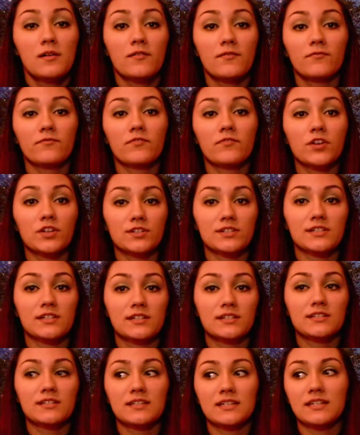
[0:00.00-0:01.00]
versus
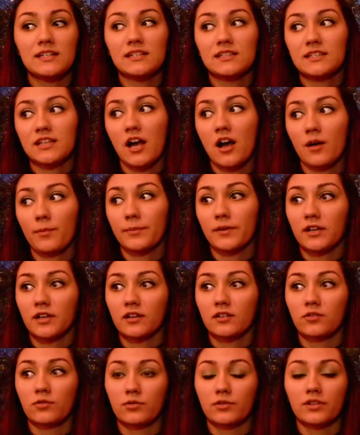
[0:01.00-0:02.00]
the topic
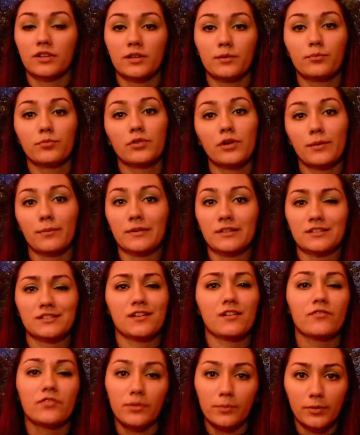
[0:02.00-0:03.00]
or the premise of
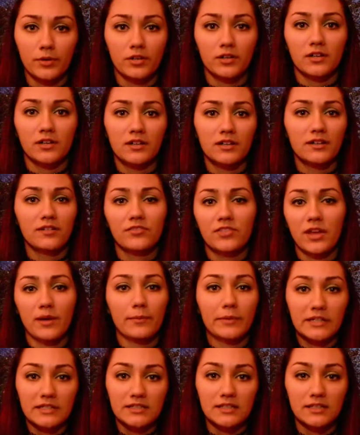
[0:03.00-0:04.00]
the book, if that makes
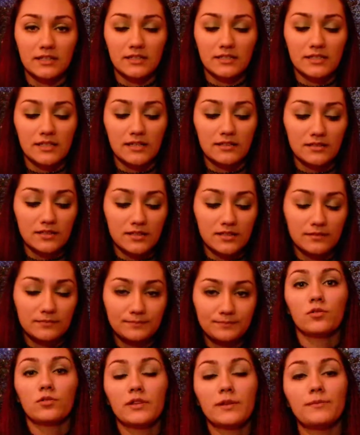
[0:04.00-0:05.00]
any sense.
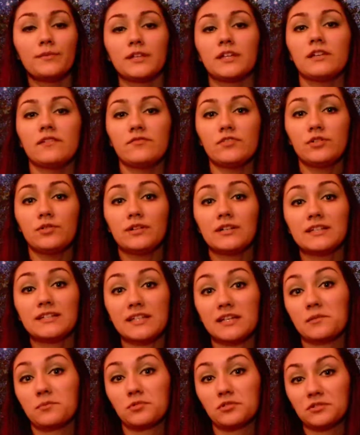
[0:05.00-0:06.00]
Let me give you an
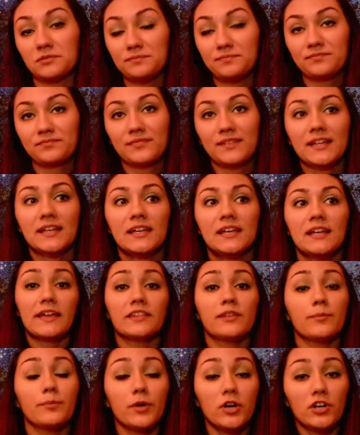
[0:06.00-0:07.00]
example. In the
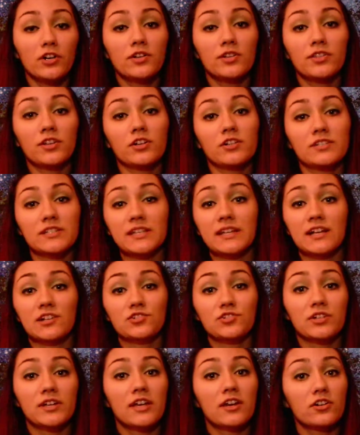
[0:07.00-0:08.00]
book, there's an extra
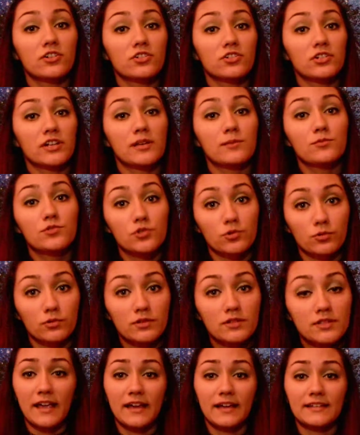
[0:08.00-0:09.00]
character named Jules,
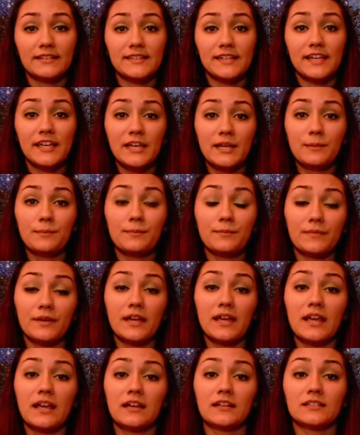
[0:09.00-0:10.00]
and him
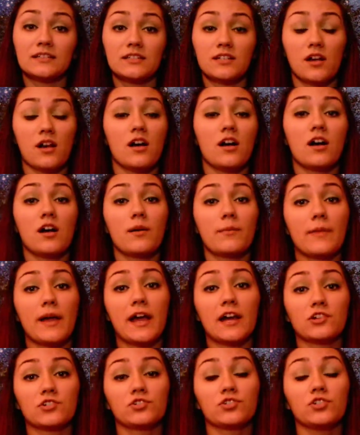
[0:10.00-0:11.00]
and Tom
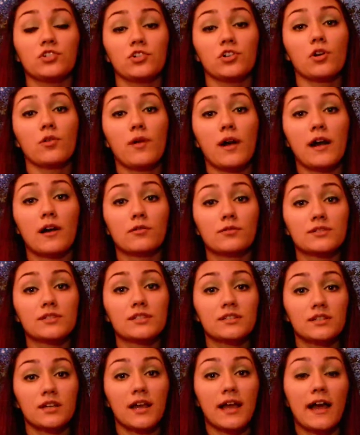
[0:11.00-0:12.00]
actually go out
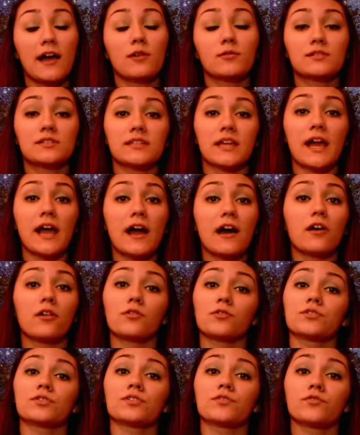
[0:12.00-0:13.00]
house to
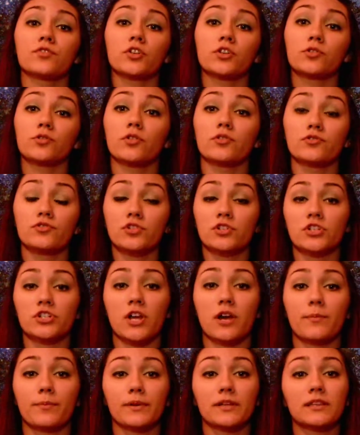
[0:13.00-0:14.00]
house for grocery
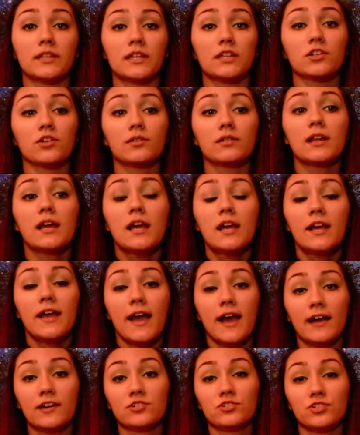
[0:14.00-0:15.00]
shopping. They don't
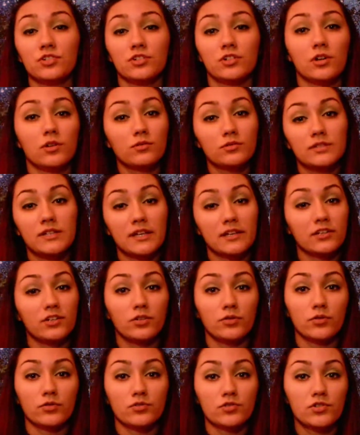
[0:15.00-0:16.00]
actually go to any
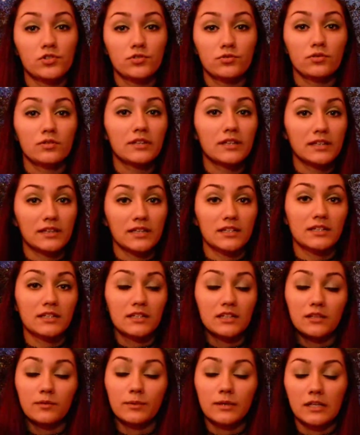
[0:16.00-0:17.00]
grocery store like they did in
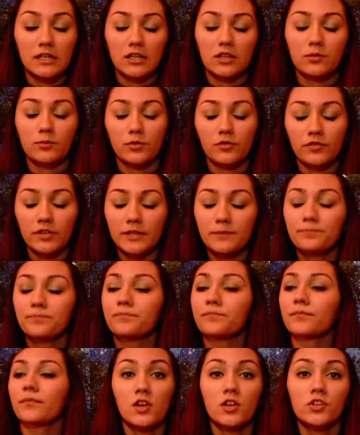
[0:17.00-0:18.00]
the beginning of the movie.
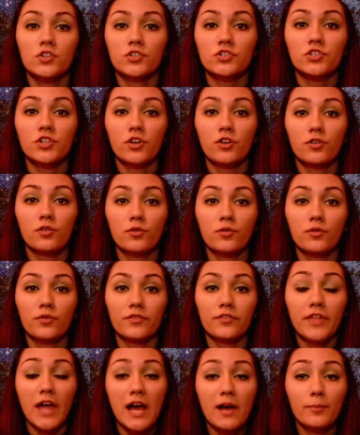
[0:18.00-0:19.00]
So
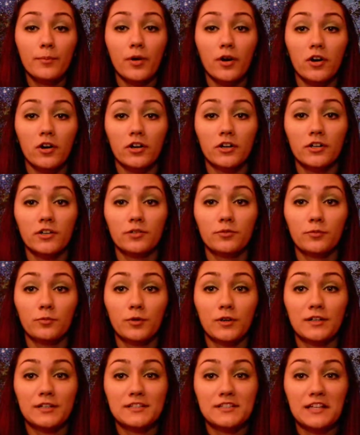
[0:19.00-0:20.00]
that part
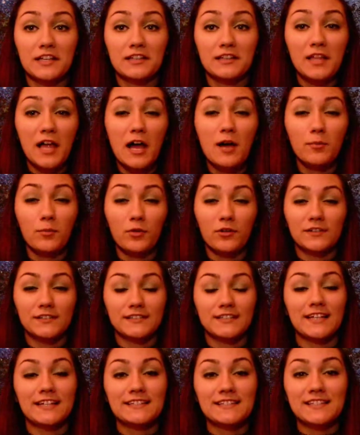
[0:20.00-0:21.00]
was a lot more
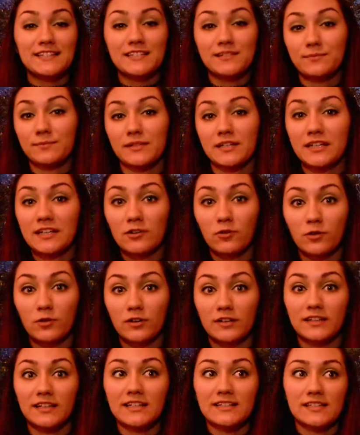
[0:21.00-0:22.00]
intense to me, or at
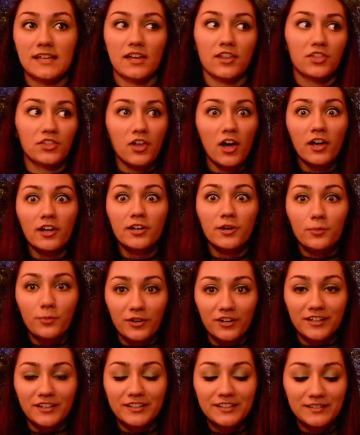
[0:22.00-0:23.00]
least I thought it
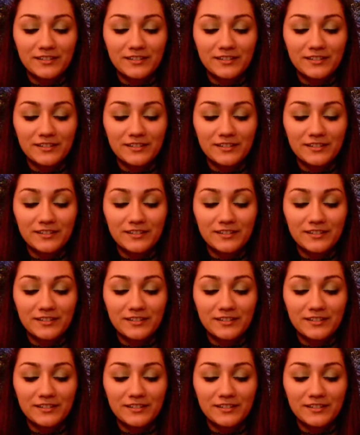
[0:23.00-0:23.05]
would,